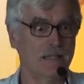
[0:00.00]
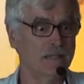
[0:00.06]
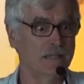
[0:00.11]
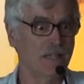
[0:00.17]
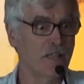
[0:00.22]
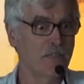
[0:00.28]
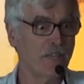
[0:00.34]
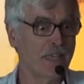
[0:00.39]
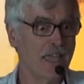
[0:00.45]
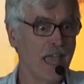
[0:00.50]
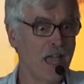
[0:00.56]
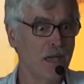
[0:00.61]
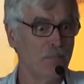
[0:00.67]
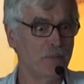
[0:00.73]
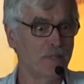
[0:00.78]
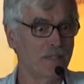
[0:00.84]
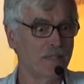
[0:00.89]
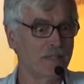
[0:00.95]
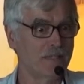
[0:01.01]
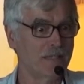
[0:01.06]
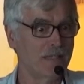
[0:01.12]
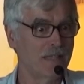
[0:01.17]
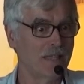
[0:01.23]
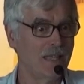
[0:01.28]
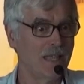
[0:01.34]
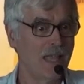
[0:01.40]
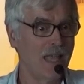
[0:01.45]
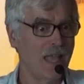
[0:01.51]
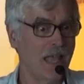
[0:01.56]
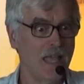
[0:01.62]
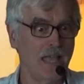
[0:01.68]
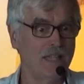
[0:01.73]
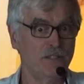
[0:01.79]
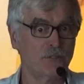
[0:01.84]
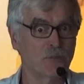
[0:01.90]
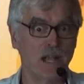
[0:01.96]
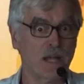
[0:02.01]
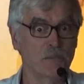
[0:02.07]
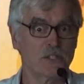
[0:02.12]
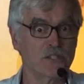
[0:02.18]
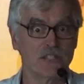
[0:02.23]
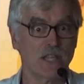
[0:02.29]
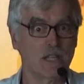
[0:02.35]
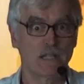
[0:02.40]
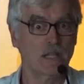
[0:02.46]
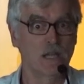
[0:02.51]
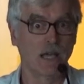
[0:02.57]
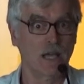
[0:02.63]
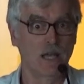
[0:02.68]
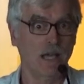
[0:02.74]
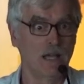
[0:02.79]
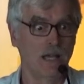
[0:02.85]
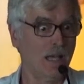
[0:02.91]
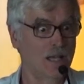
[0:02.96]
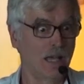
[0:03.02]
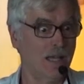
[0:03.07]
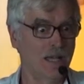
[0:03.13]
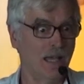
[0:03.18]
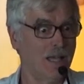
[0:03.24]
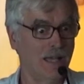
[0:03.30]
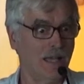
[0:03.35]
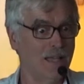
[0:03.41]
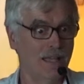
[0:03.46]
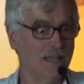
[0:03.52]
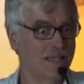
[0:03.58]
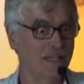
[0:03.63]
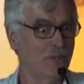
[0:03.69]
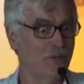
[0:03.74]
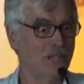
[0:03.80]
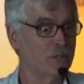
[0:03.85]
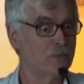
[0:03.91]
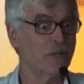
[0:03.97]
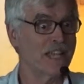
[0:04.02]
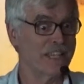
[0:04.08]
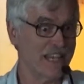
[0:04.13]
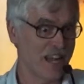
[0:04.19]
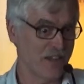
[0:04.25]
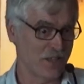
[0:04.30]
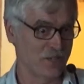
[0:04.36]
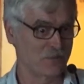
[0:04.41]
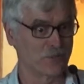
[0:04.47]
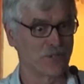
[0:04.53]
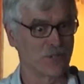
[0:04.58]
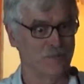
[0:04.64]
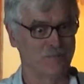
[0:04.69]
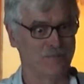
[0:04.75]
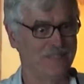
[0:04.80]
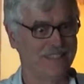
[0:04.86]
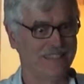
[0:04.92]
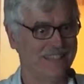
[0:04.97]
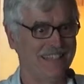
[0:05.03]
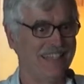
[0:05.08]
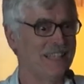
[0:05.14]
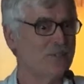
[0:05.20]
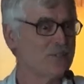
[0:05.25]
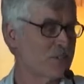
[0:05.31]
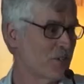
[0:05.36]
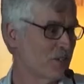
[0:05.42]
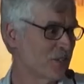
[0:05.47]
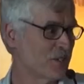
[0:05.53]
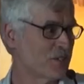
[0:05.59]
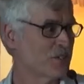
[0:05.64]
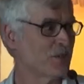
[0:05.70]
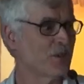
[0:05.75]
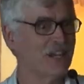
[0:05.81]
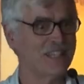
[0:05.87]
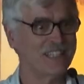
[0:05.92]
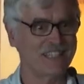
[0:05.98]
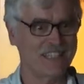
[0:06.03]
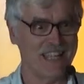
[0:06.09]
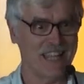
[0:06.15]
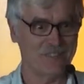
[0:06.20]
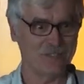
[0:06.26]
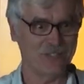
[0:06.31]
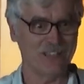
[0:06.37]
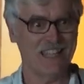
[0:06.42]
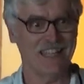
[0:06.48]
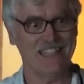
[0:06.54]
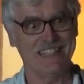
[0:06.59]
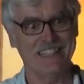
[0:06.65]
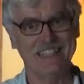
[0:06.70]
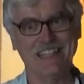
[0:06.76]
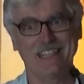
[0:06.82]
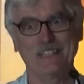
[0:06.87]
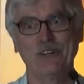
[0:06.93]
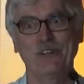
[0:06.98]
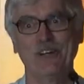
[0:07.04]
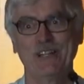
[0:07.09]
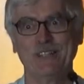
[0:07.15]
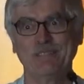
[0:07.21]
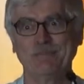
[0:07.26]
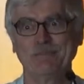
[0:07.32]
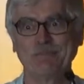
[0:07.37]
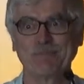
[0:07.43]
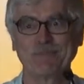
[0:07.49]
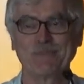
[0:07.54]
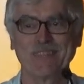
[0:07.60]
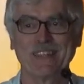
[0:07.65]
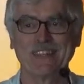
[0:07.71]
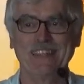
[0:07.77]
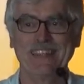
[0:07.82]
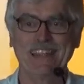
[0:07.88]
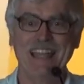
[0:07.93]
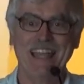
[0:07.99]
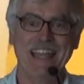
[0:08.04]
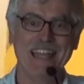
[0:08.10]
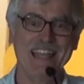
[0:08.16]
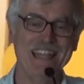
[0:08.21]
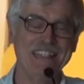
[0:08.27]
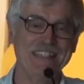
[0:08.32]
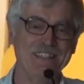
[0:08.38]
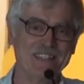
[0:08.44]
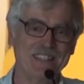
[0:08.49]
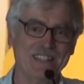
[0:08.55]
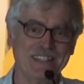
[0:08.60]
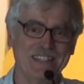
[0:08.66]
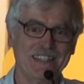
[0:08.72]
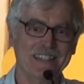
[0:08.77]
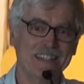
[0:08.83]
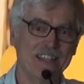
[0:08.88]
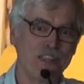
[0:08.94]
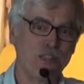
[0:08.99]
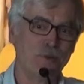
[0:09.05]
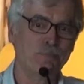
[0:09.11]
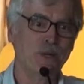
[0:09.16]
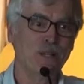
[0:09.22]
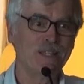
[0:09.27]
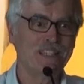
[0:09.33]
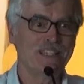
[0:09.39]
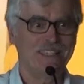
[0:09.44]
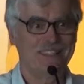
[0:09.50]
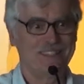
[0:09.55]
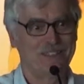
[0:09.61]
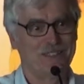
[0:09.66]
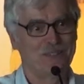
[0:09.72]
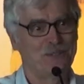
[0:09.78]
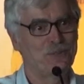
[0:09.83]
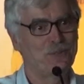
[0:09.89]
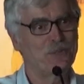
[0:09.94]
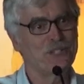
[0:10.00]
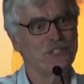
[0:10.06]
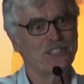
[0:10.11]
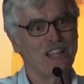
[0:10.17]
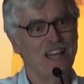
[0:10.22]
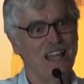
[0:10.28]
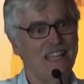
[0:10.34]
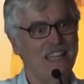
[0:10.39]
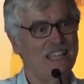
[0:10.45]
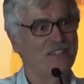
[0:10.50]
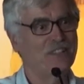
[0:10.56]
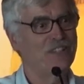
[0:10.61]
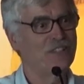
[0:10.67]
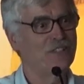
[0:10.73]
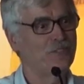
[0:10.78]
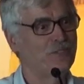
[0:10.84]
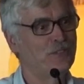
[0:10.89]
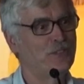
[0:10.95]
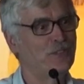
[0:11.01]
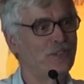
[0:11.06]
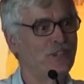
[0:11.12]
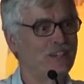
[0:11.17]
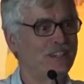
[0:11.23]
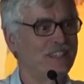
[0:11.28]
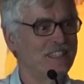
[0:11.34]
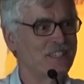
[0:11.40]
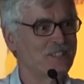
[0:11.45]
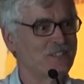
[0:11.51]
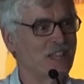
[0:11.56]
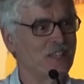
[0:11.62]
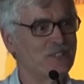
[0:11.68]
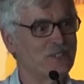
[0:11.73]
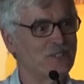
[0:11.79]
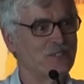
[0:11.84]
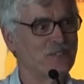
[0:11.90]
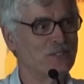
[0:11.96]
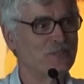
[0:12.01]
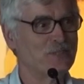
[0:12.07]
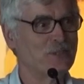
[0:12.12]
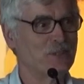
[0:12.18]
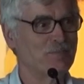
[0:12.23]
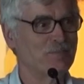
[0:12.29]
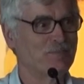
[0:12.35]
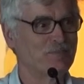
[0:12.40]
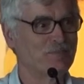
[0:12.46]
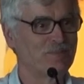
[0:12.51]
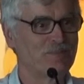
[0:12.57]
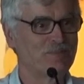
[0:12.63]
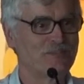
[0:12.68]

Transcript: Nothing happened. And the robber said, and he ran out of the room. He was so disoriented after that, he got caught. And the bullet was lying on the floor in the center of the room.